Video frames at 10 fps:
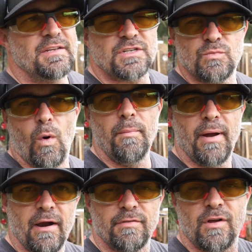This is one
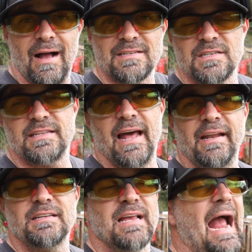pair of the glasses that
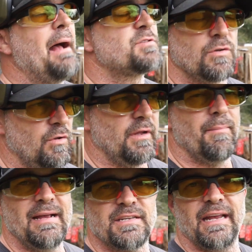is absolutely
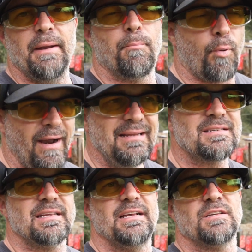amazing. It
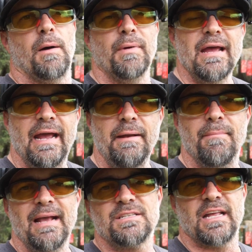brightens things up. It
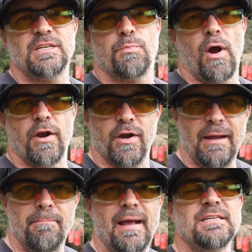makes things brighter.
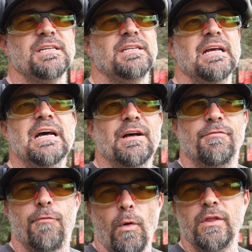It makes it
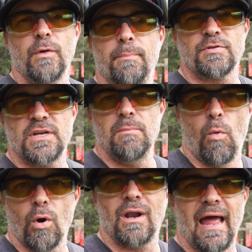43%
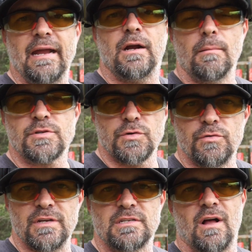more light comes
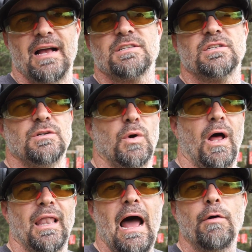through these glasses to
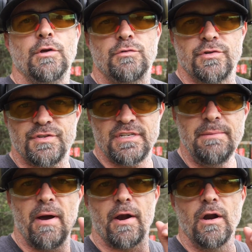allow you to
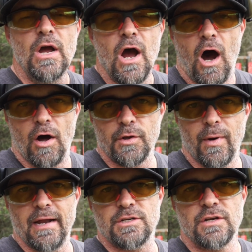see better on the
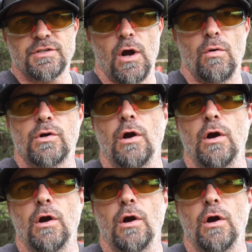range. So